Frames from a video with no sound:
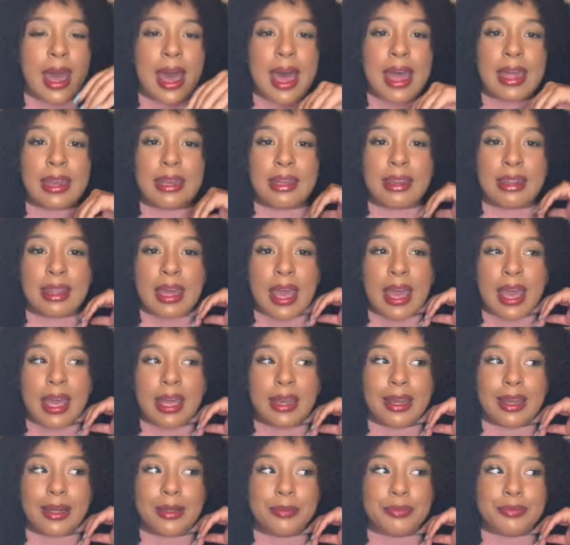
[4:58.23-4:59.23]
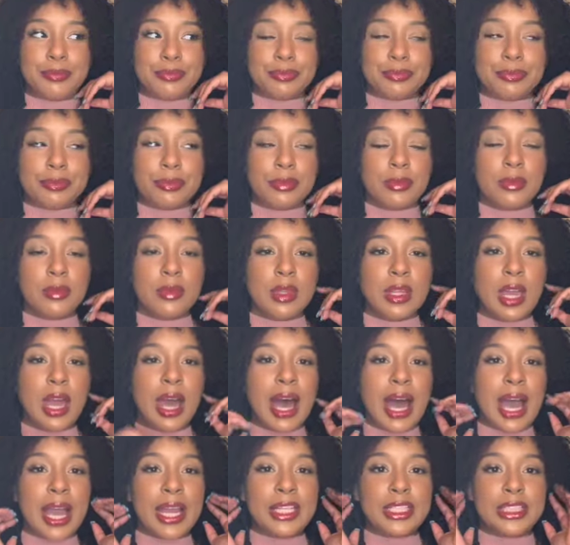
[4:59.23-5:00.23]
And then
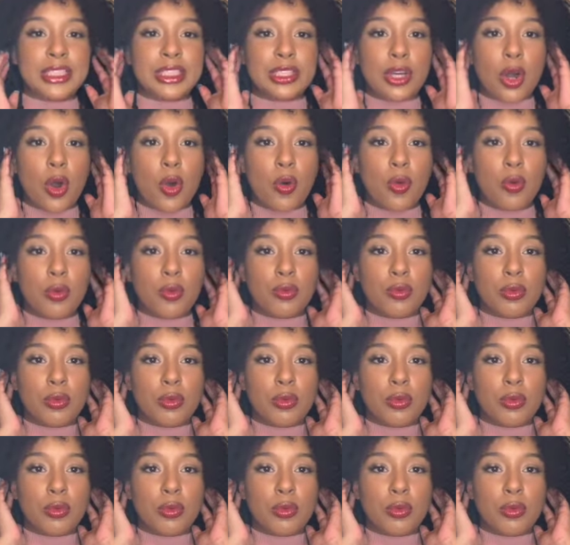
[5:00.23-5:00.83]
I don't